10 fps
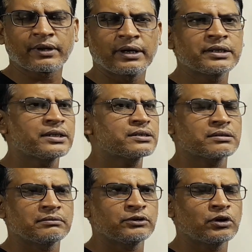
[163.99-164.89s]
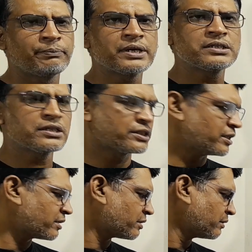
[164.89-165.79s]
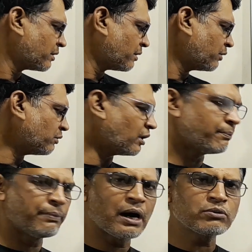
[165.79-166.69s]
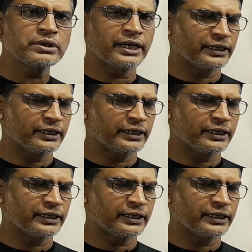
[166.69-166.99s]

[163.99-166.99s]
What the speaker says: It is your business is abounding.